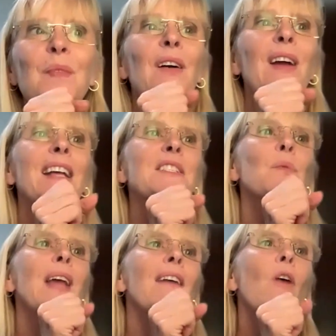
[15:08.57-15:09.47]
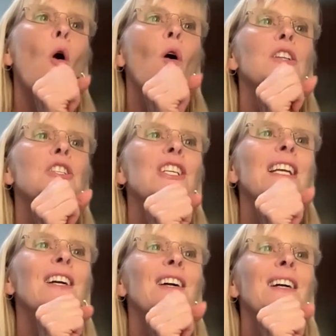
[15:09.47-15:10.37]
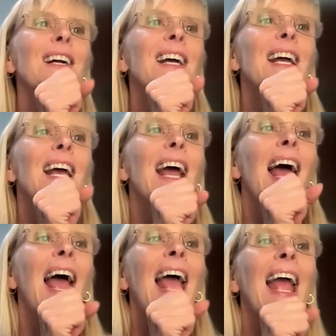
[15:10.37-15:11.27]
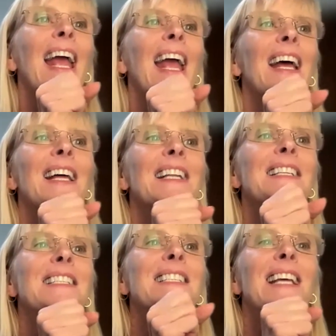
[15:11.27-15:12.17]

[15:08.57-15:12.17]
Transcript: Okay, so we have orange here, and